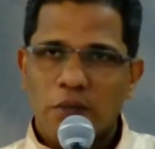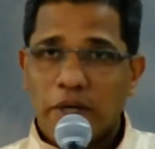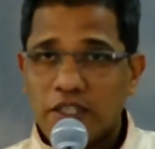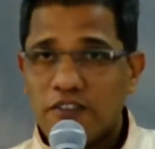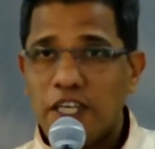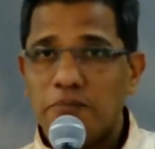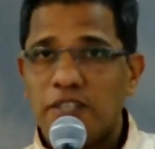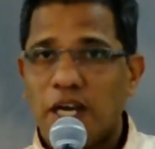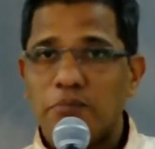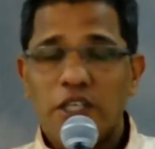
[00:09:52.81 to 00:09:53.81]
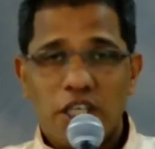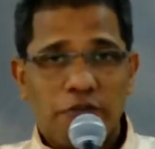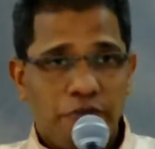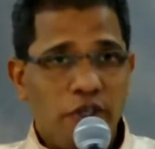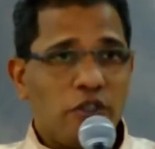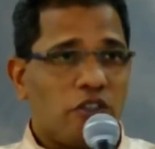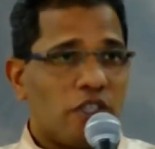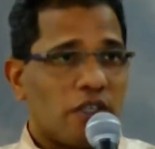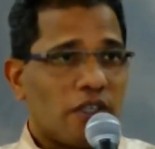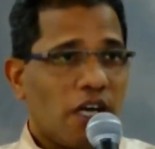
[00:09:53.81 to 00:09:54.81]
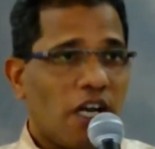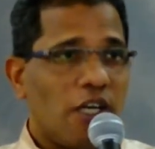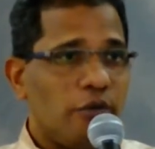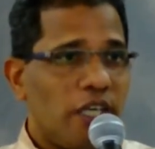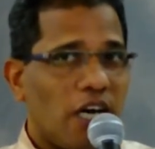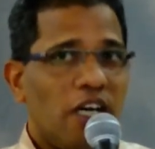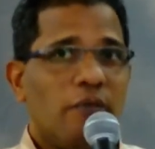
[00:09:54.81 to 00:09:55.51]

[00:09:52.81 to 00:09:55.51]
But at the same time, in future, hallelujah,